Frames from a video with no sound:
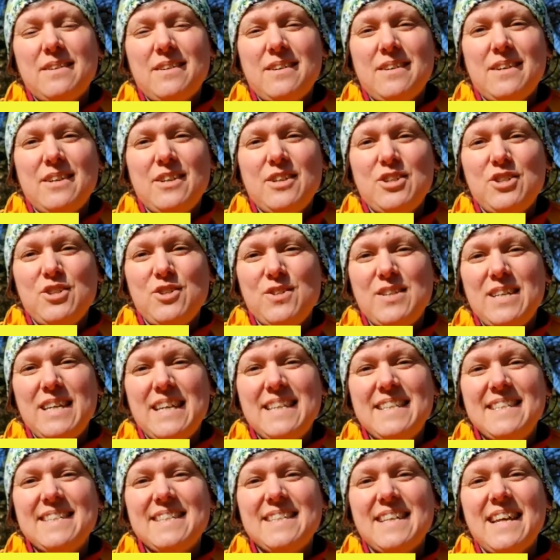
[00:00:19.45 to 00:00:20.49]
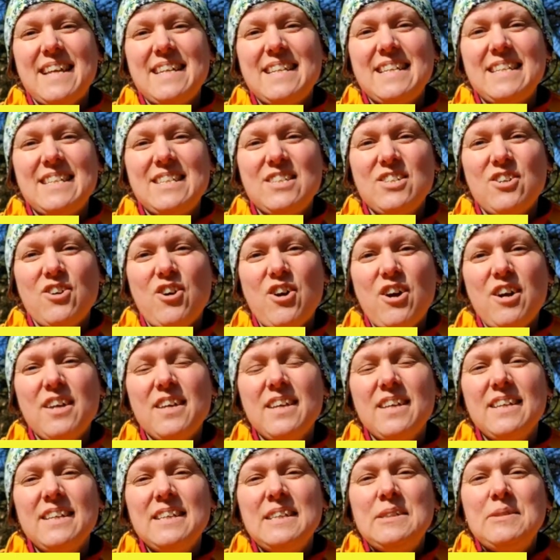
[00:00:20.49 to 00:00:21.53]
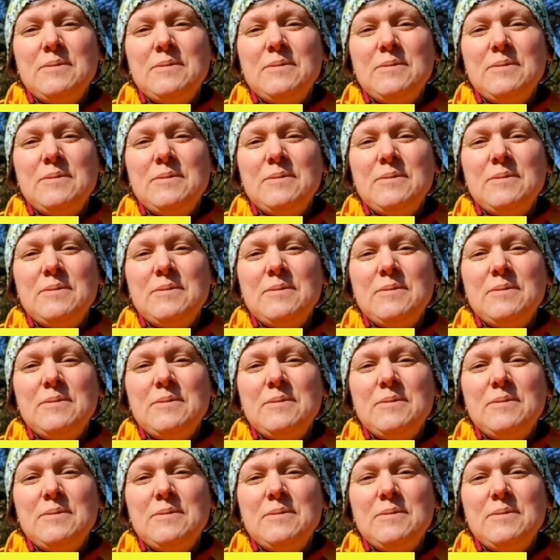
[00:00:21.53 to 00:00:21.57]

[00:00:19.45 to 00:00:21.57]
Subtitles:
our 2 kids and a dog.